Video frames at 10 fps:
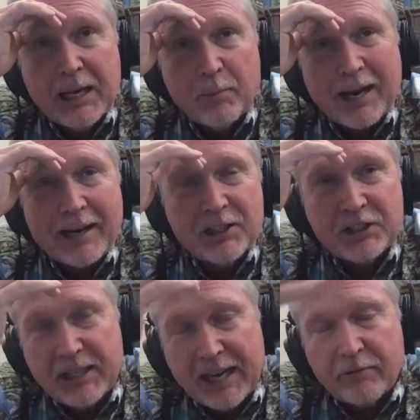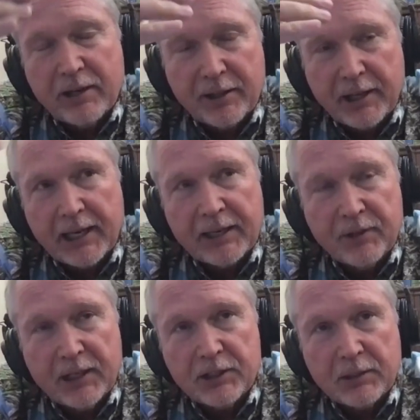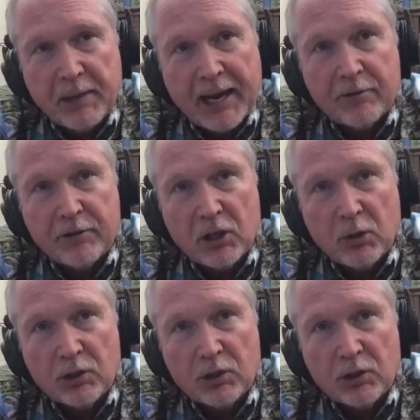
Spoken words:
But I just see everything that's in Matthew